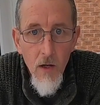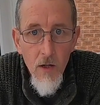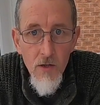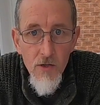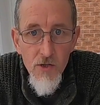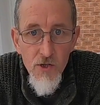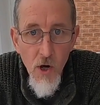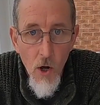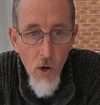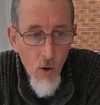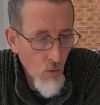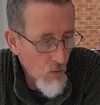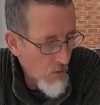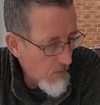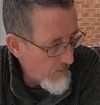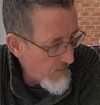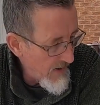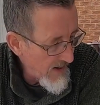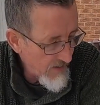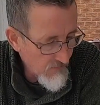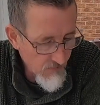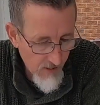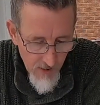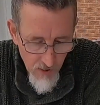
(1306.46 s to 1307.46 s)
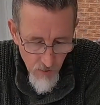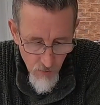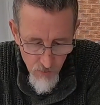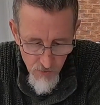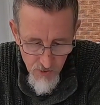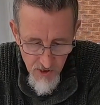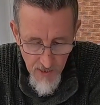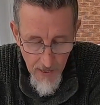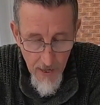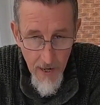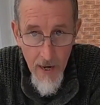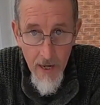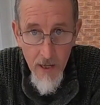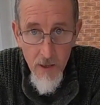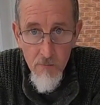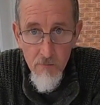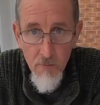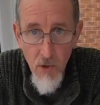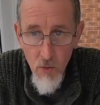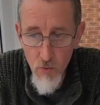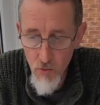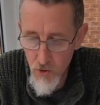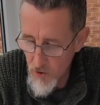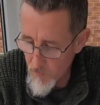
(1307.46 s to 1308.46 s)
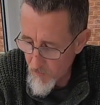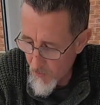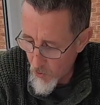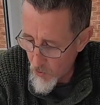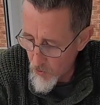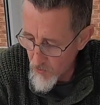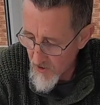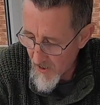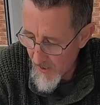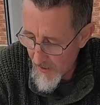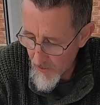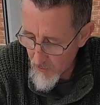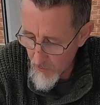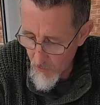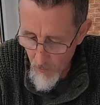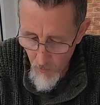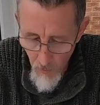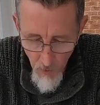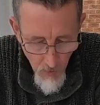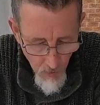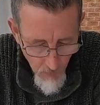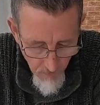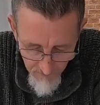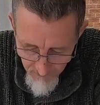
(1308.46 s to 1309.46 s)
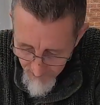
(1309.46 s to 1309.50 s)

So, big reels and bulk spools, how do we work